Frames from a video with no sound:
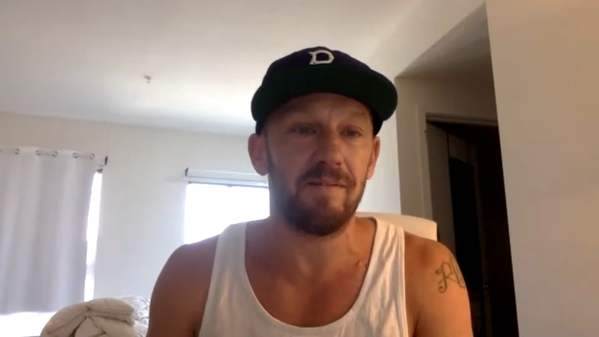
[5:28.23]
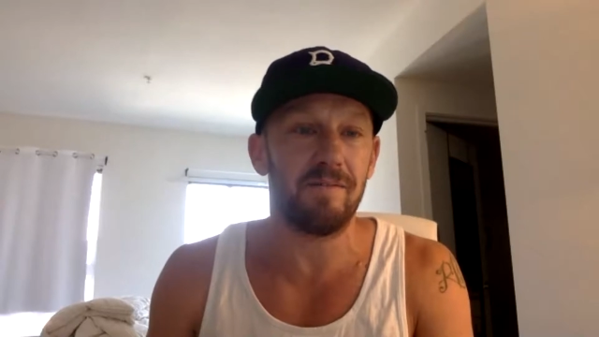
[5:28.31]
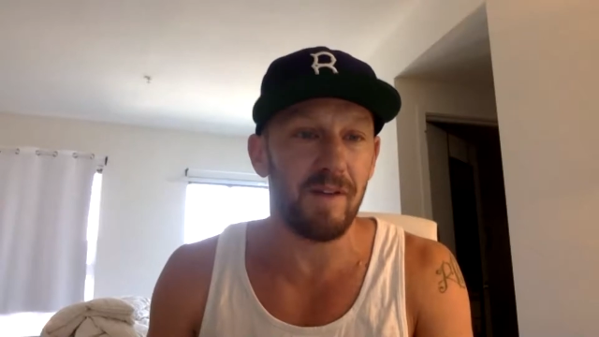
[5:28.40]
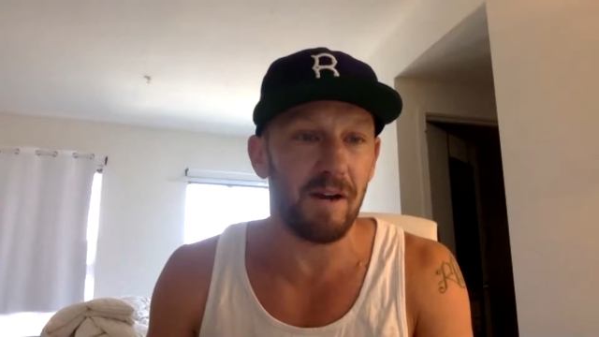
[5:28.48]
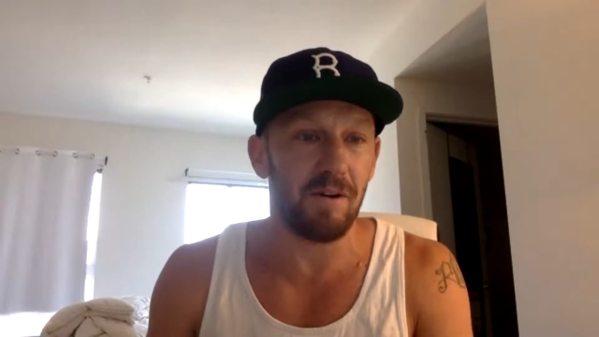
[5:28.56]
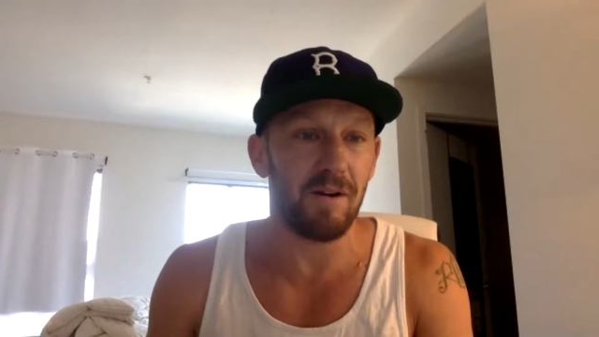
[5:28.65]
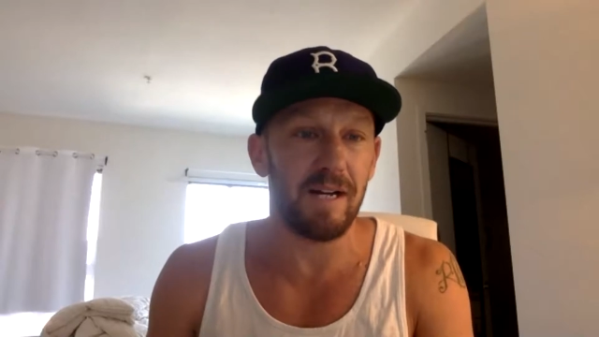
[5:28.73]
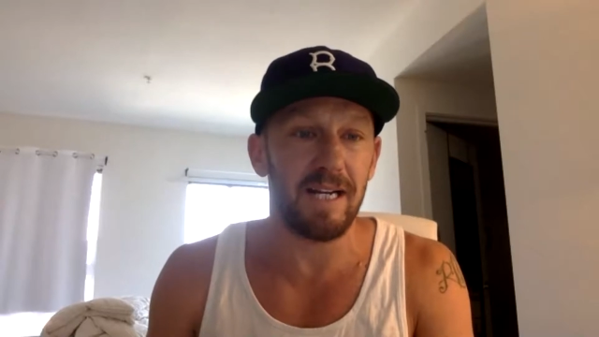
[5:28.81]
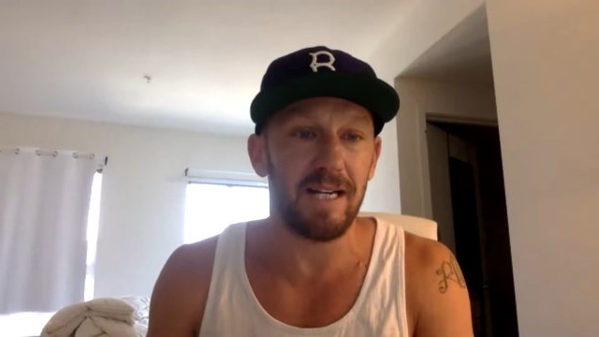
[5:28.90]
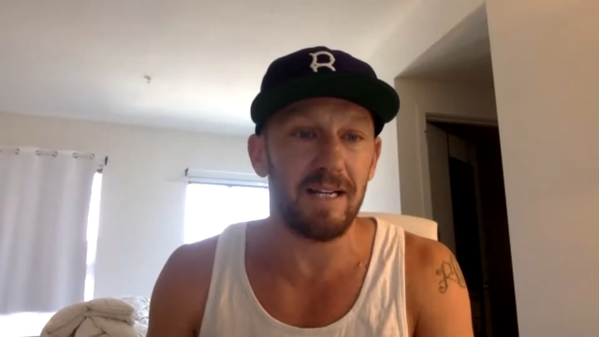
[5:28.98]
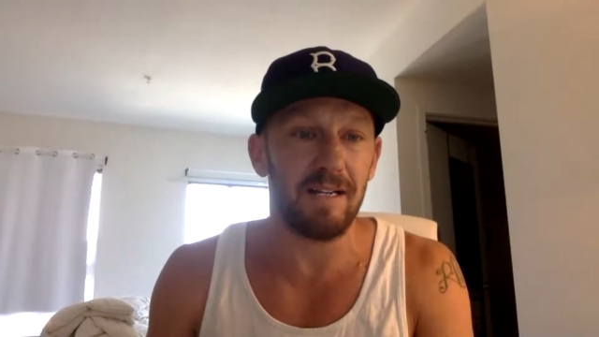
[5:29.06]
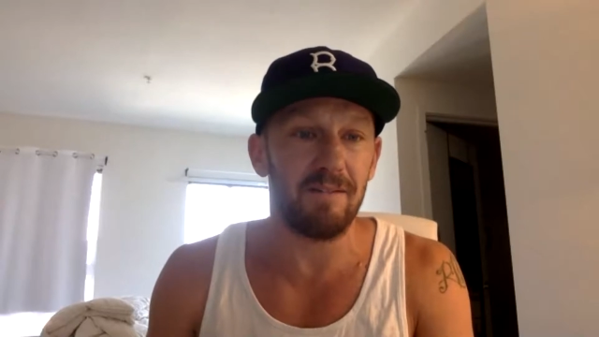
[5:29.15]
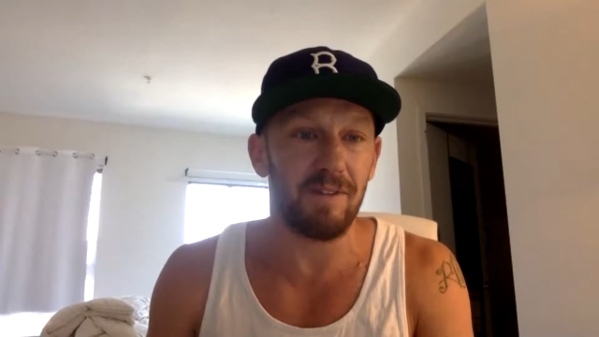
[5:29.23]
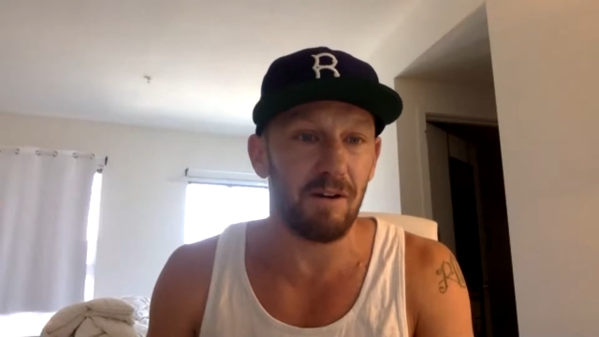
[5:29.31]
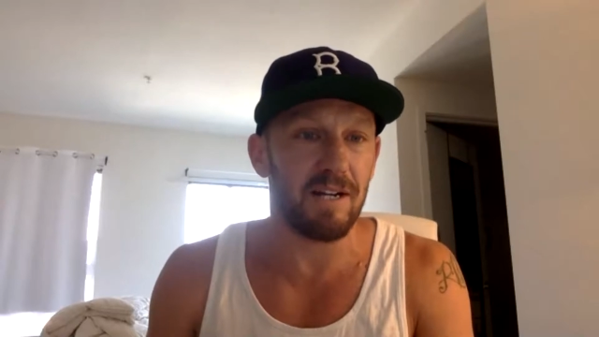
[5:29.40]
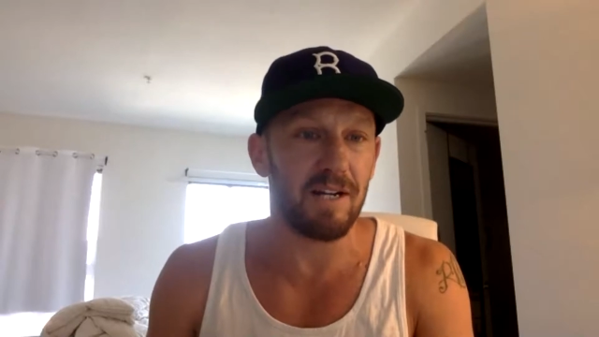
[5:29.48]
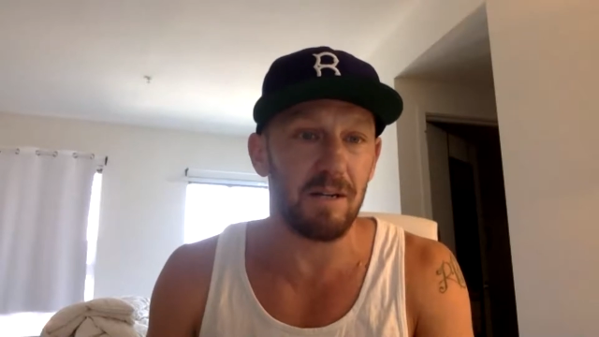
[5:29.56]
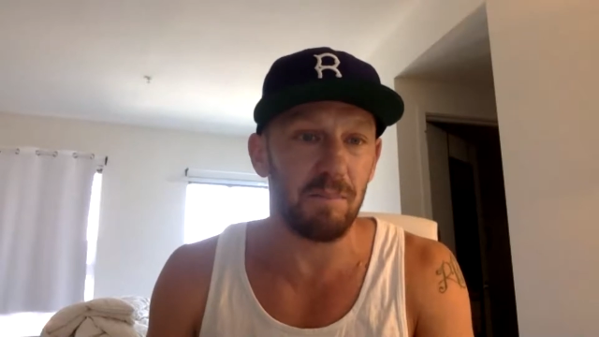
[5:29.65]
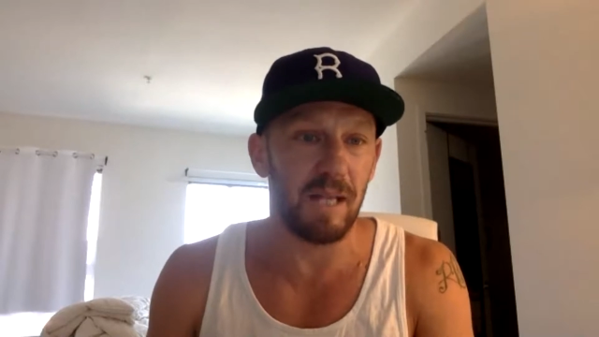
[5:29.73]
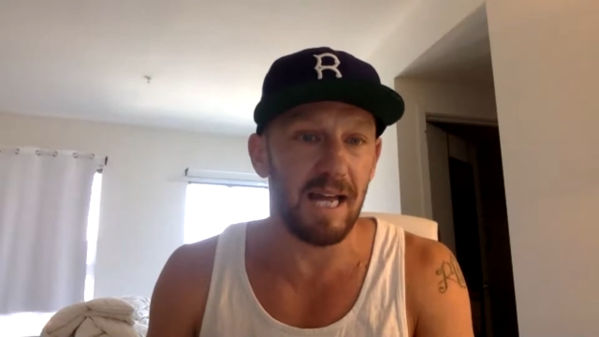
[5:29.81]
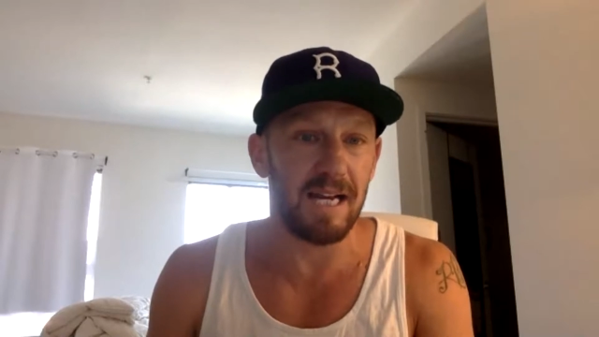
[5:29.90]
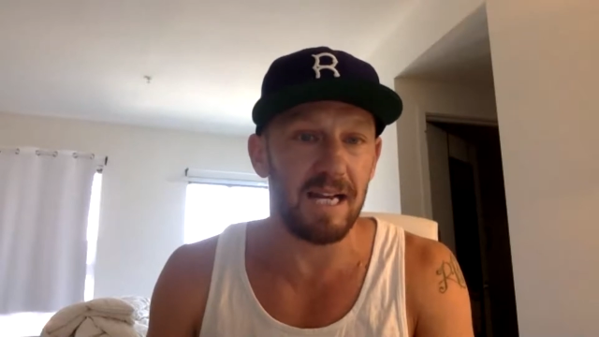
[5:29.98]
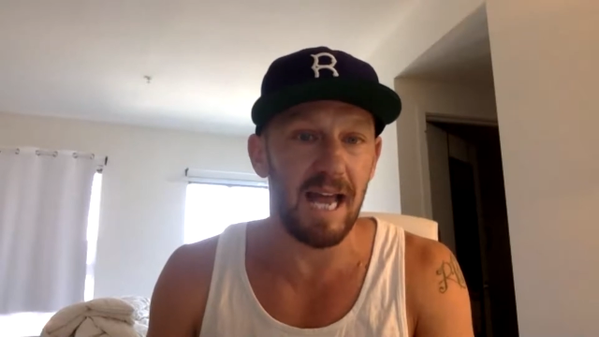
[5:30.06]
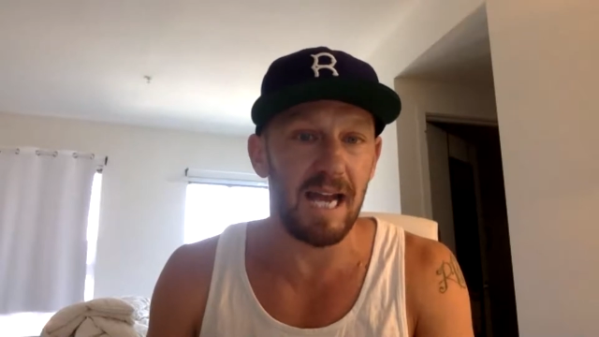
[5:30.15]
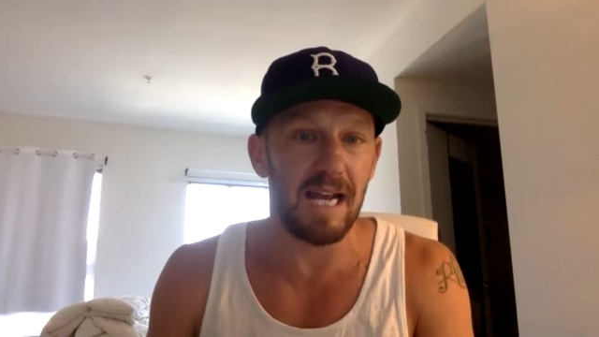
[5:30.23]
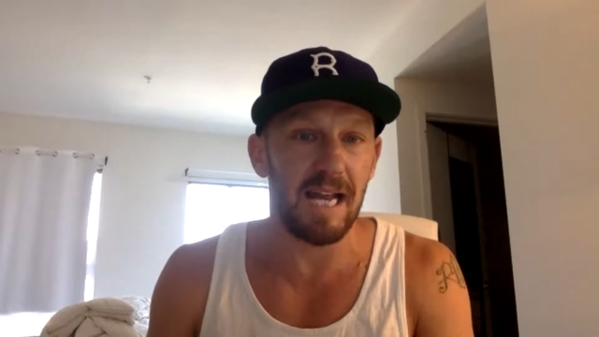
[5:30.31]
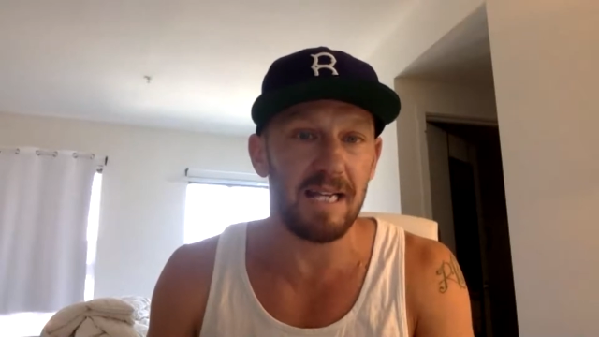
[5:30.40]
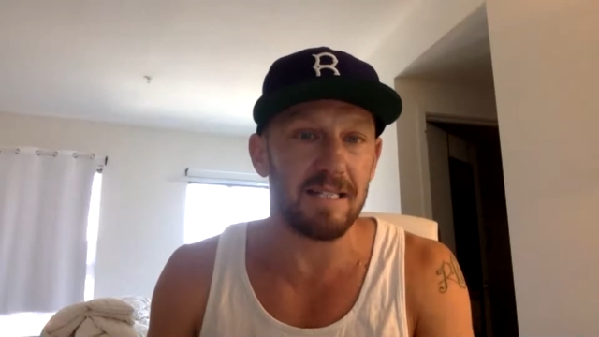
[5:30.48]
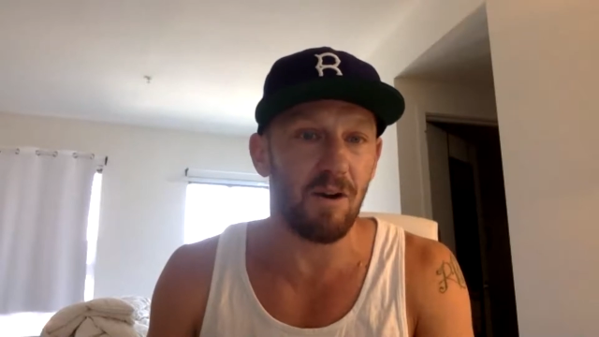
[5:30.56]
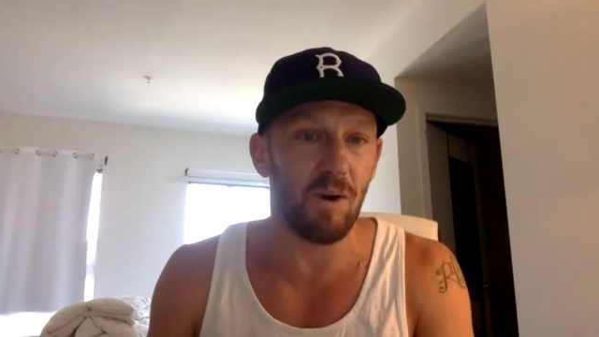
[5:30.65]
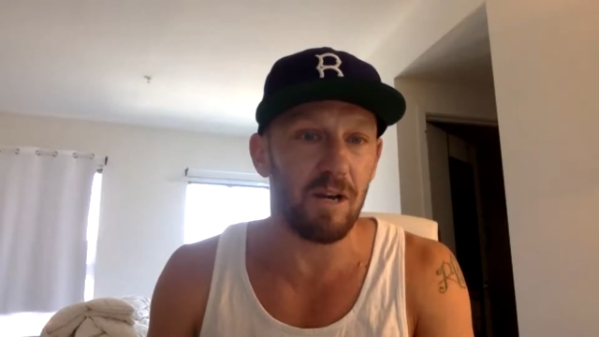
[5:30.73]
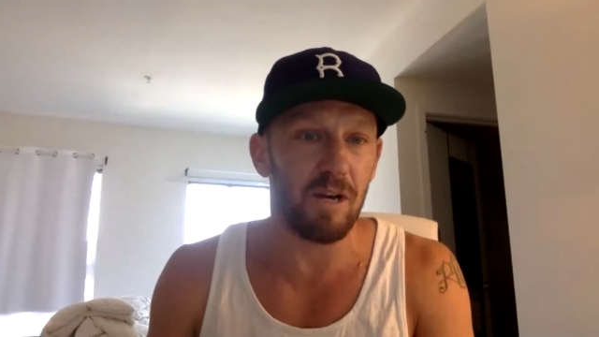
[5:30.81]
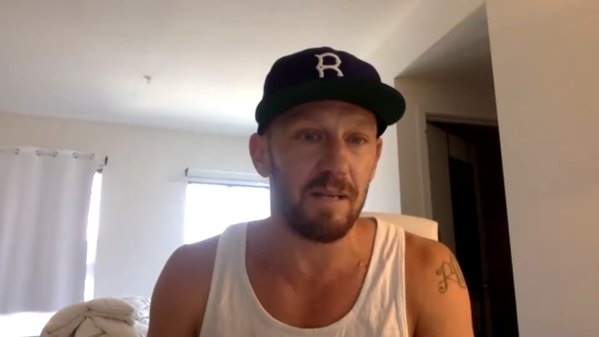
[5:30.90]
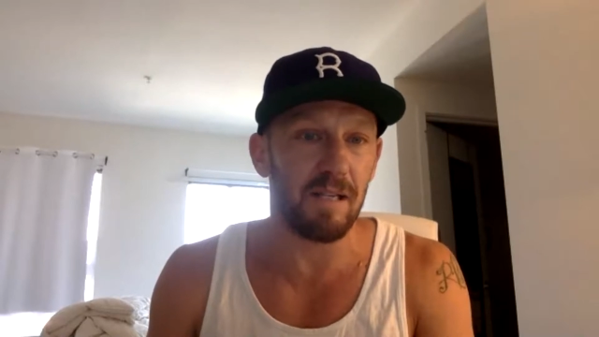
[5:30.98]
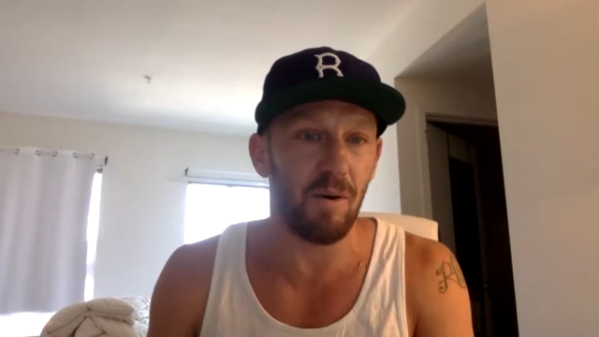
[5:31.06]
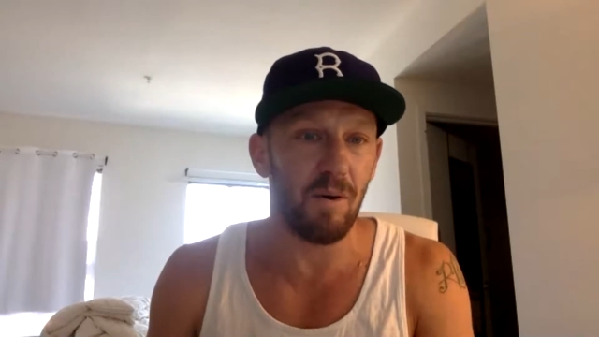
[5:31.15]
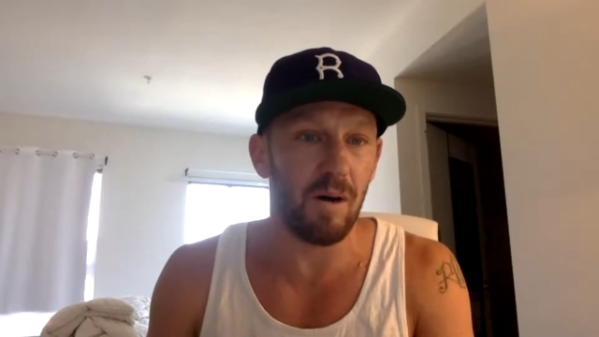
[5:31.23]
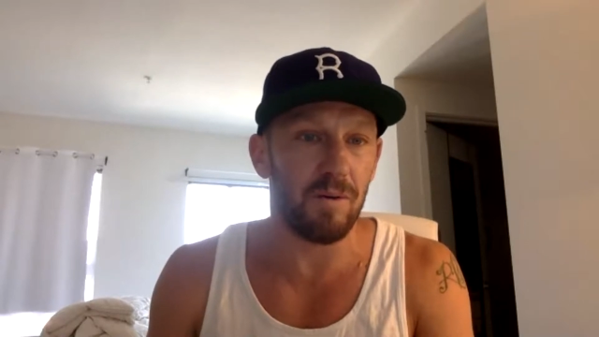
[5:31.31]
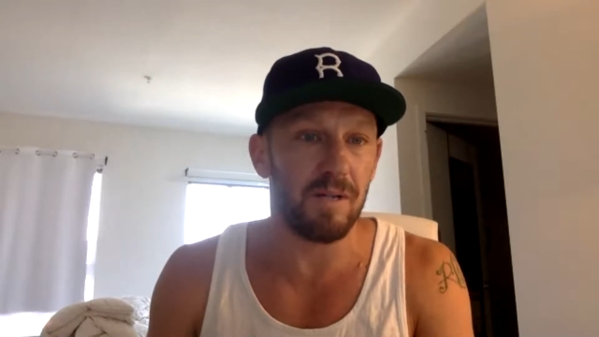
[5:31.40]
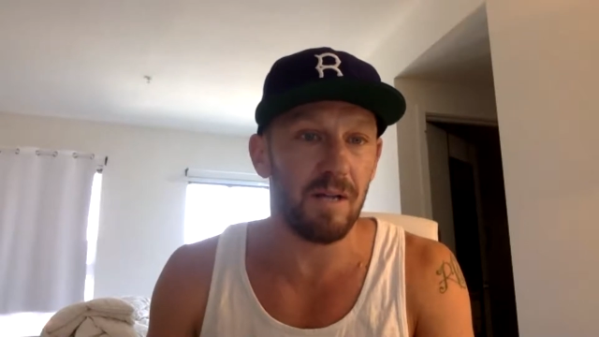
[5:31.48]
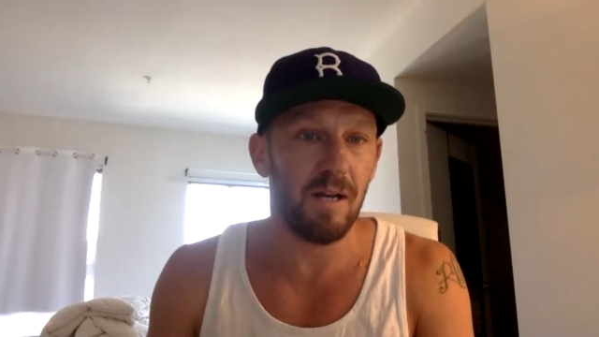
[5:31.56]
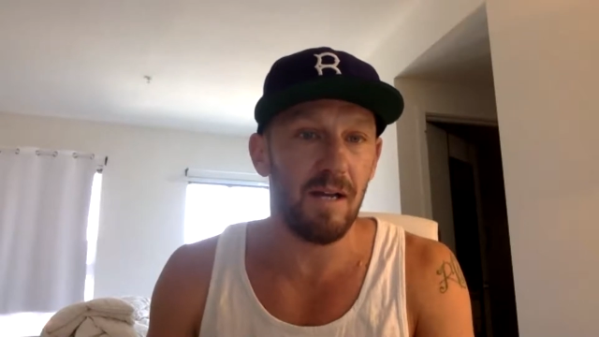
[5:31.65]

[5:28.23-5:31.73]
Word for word: very, very good play tonight, and he's going to be low owned.